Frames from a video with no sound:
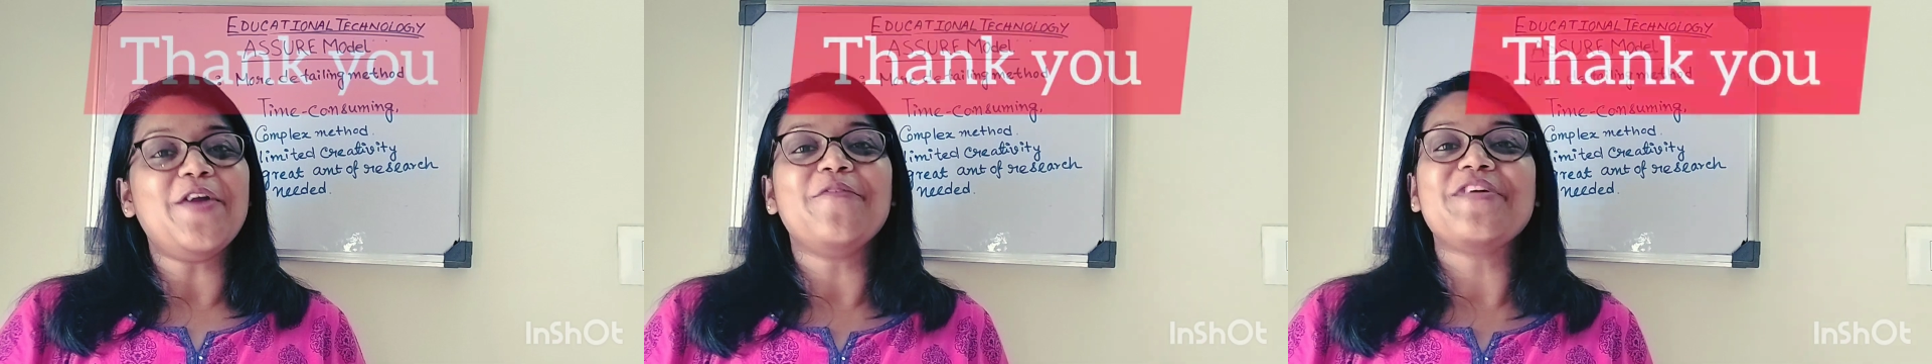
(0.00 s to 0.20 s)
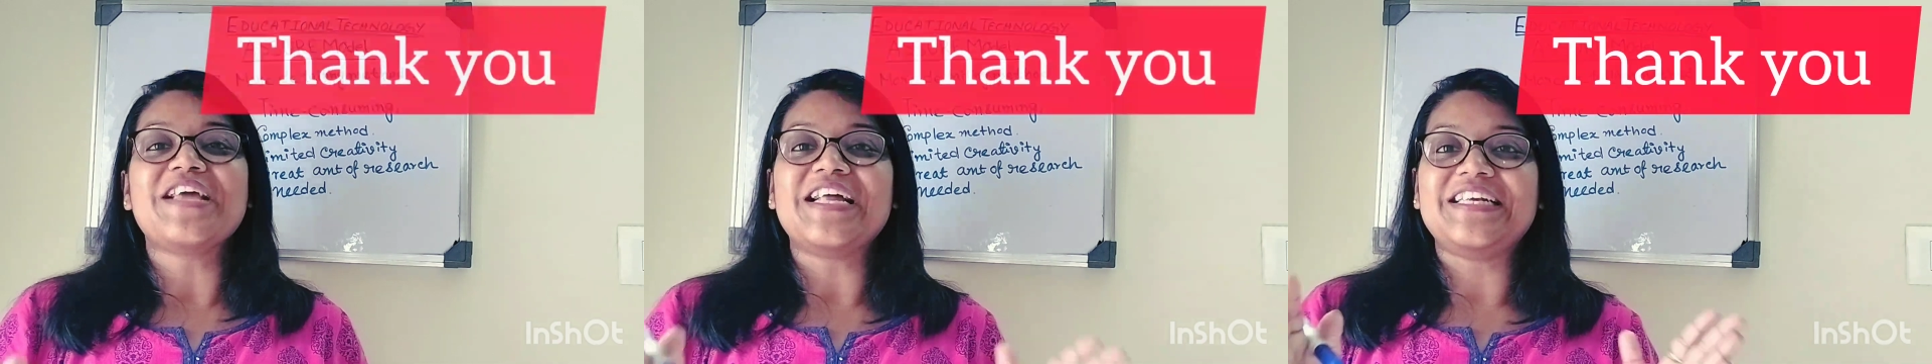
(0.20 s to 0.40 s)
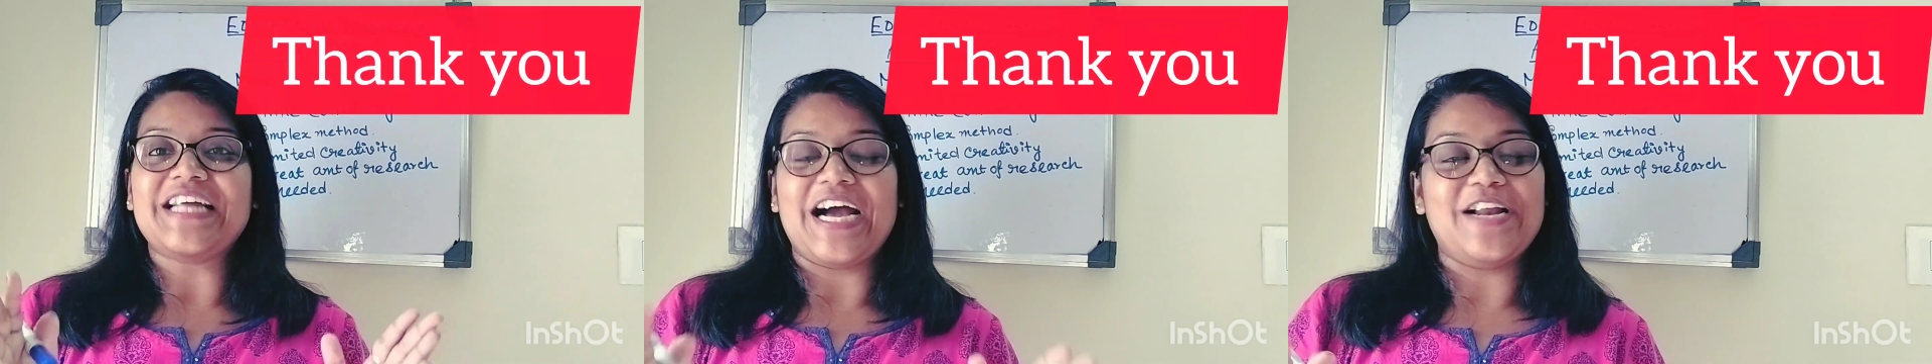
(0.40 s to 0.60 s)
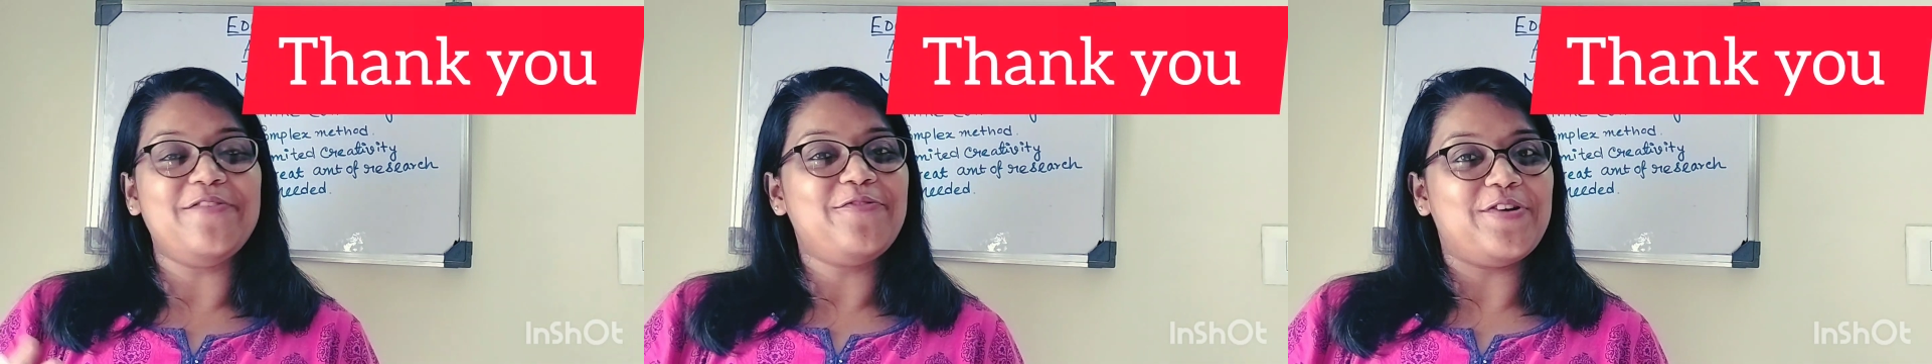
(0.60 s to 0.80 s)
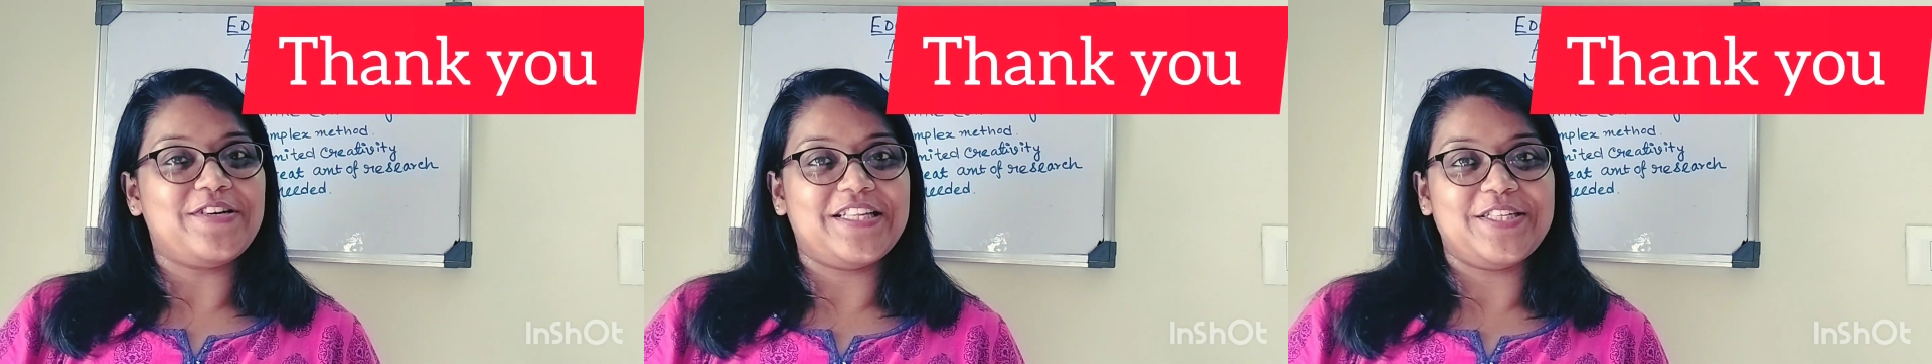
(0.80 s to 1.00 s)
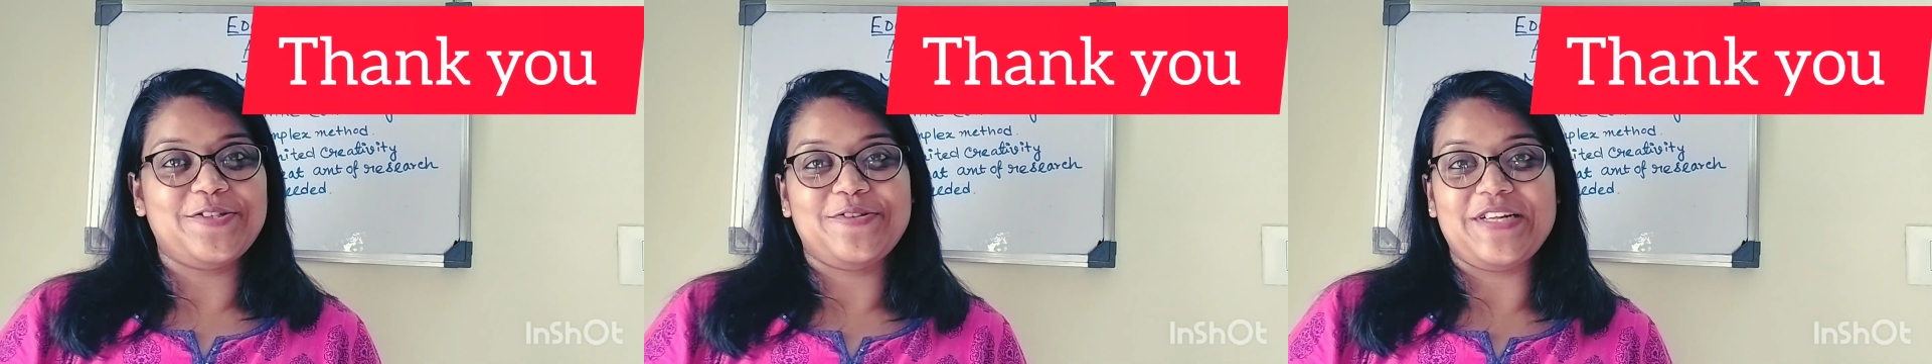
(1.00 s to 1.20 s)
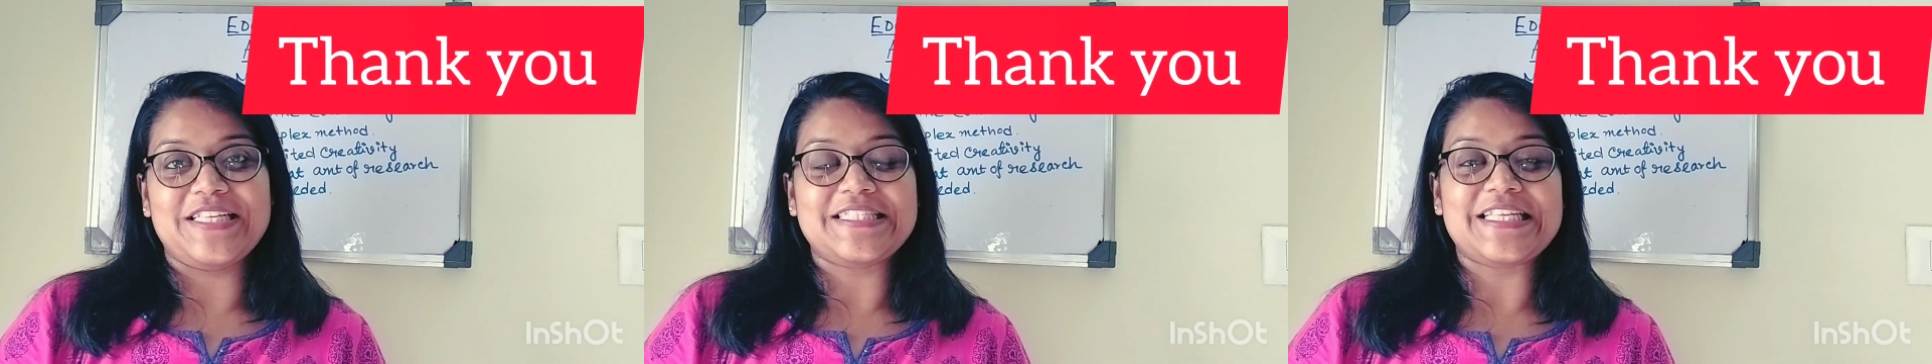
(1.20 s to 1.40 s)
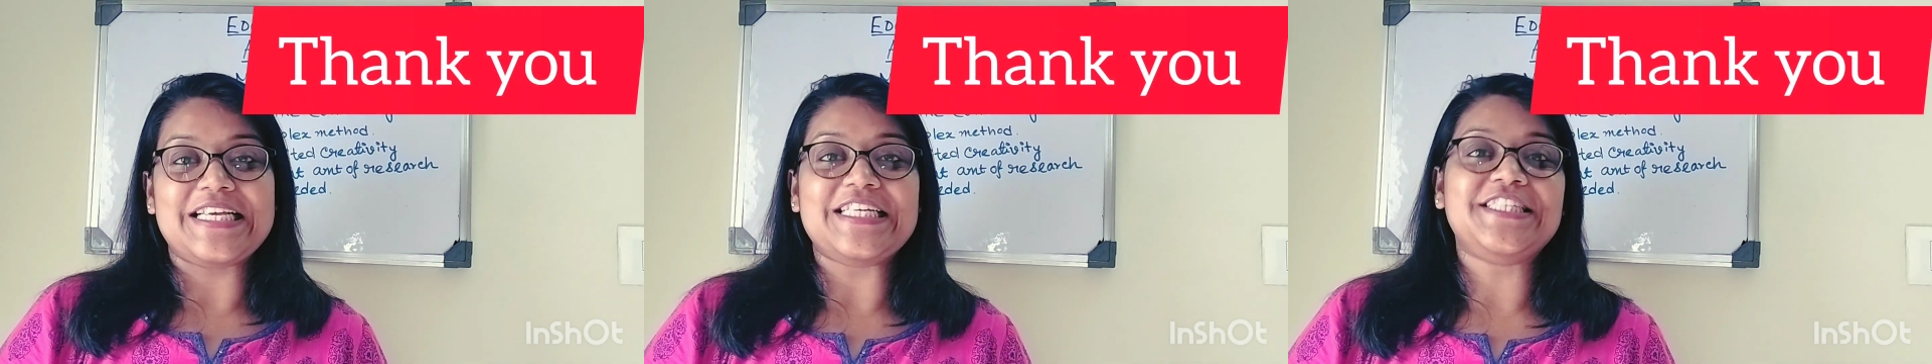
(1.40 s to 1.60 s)
we are done for the
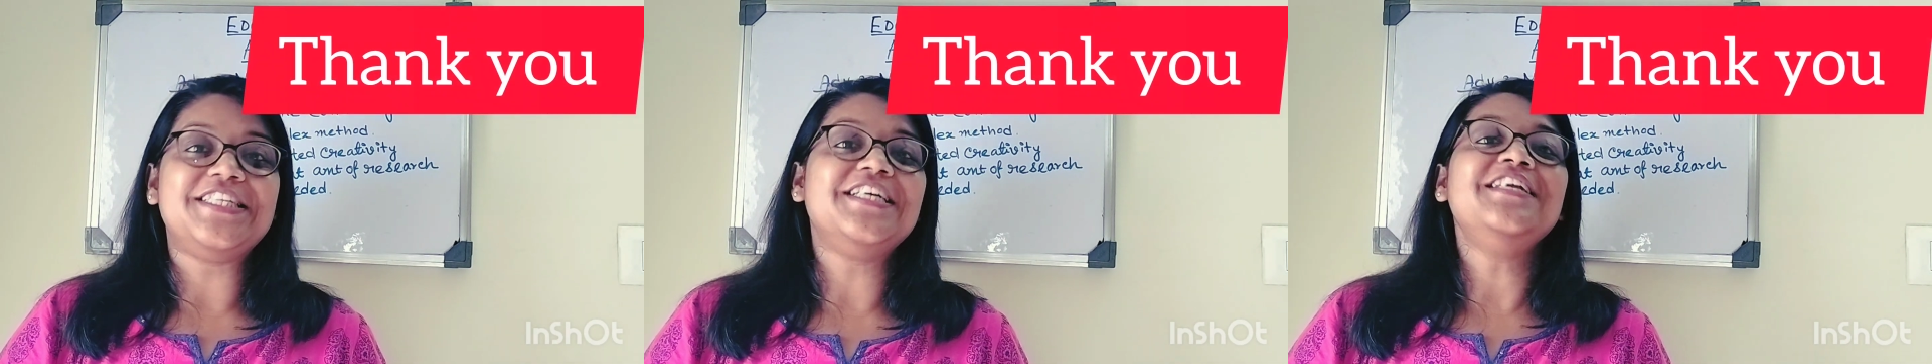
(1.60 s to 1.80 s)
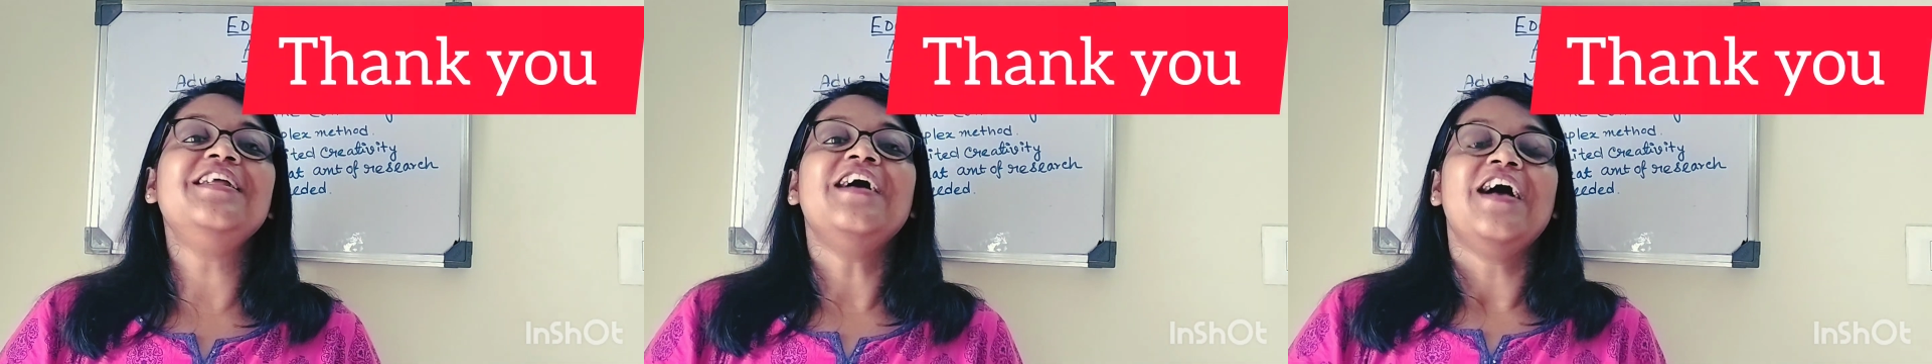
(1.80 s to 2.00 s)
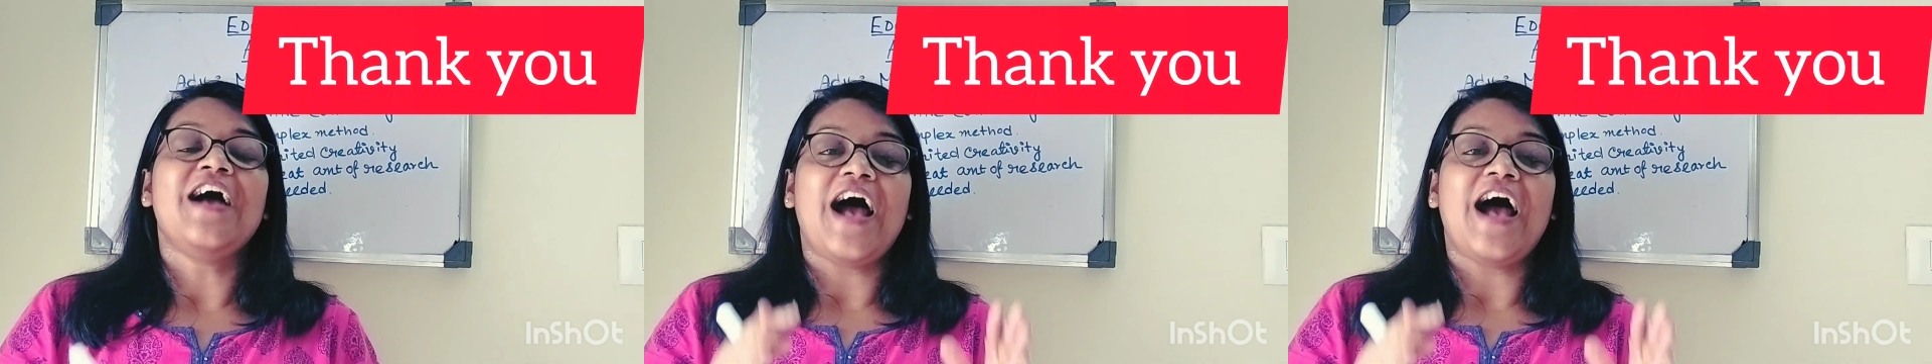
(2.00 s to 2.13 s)
today's session.